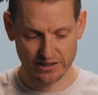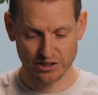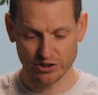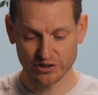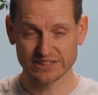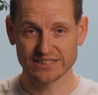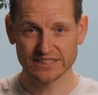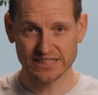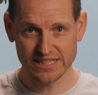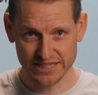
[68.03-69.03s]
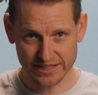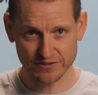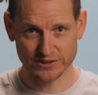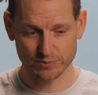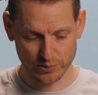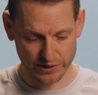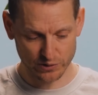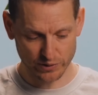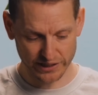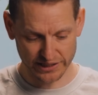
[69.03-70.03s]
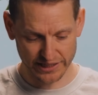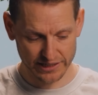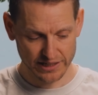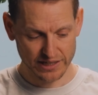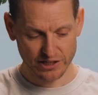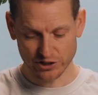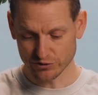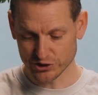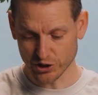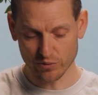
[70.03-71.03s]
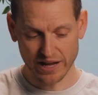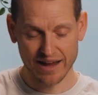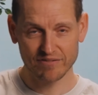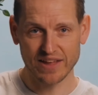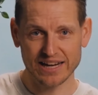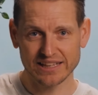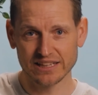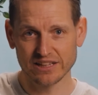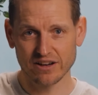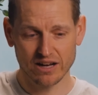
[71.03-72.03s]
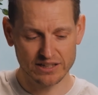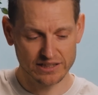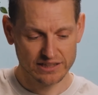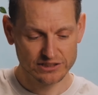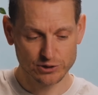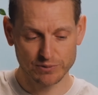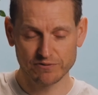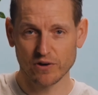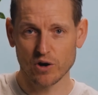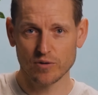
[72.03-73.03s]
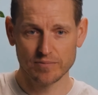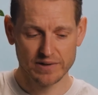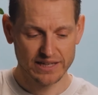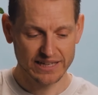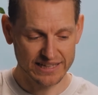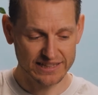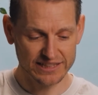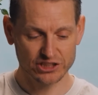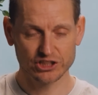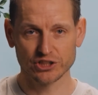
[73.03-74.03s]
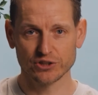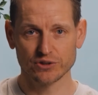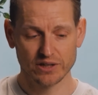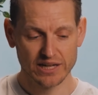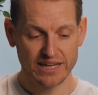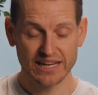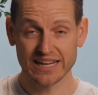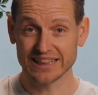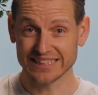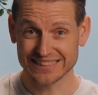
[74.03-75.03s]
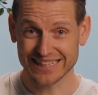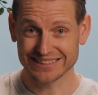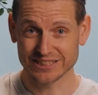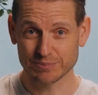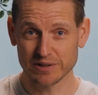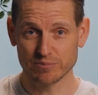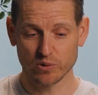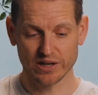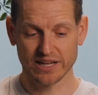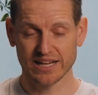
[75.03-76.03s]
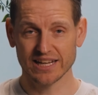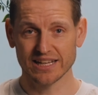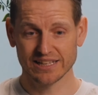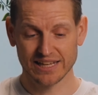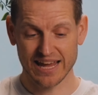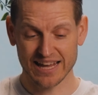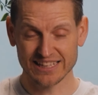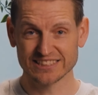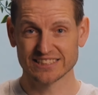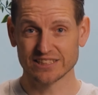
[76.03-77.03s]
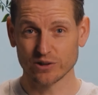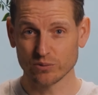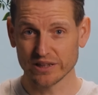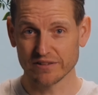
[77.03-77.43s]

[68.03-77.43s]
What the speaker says: You can see the difference pretty quickly. You don't have that Helion super foam in this shoe. This has a speed board in it, and it's still really